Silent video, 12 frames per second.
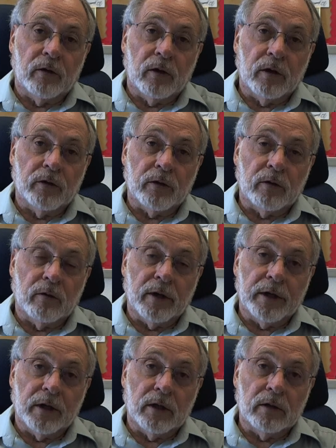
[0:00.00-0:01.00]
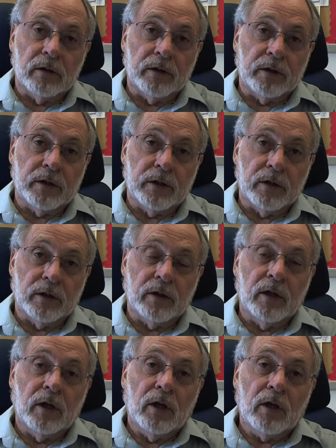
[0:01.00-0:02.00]
on the ground in
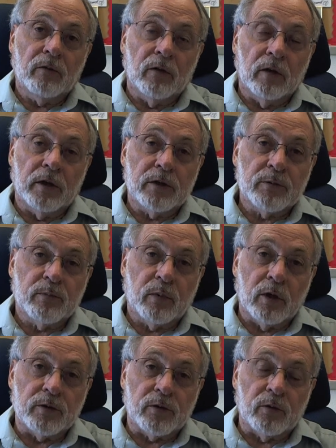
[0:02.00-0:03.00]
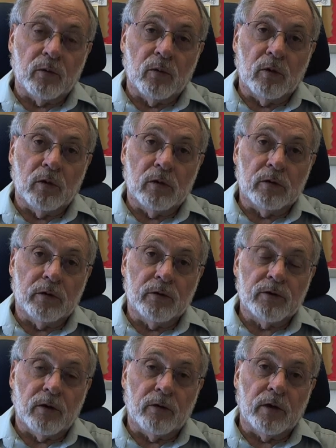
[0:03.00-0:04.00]
various parts of the world, and
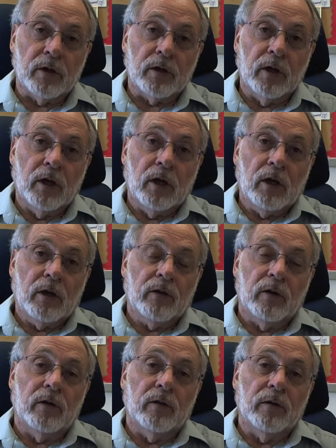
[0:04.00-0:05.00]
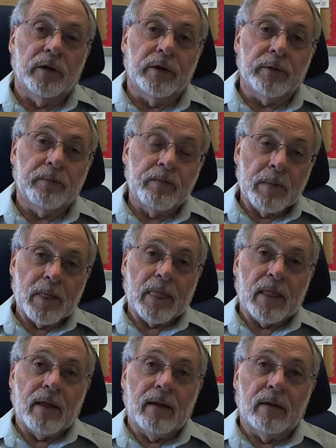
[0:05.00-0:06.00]
so there
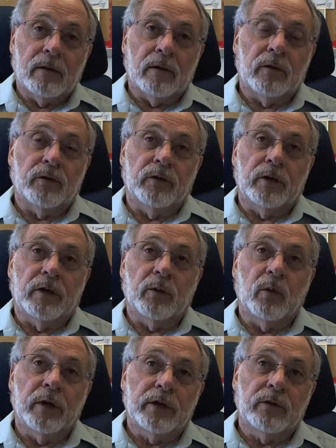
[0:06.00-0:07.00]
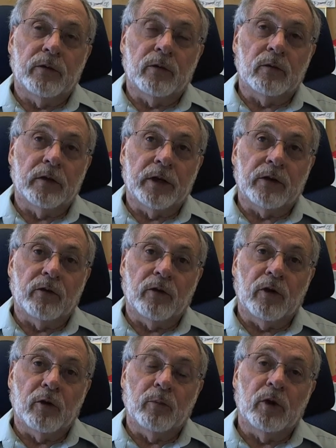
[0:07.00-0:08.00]
isn't any way to link
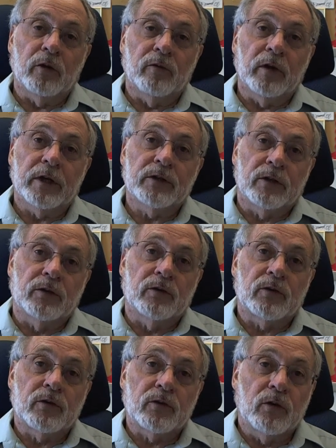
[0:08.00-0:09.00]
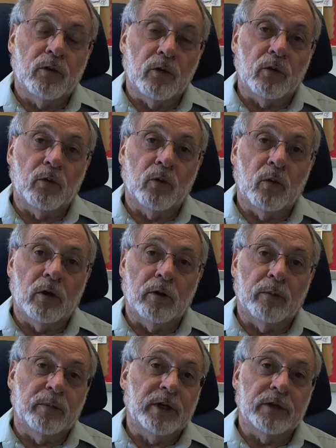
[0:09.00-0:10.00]
their motivations to what
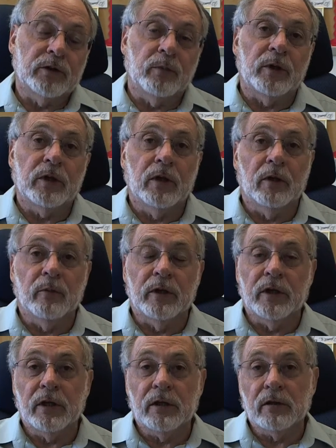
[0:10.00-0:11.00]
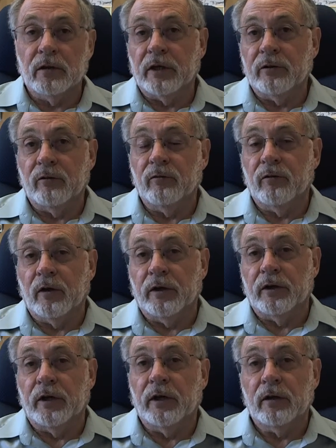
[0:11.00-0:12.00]
it means to become an enclave and
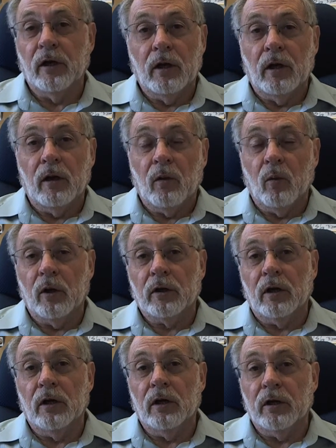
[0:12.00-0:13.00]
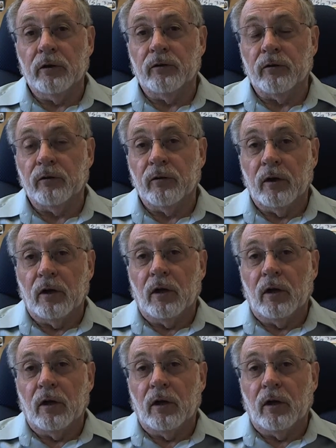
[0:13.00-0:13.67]
find out what kinds of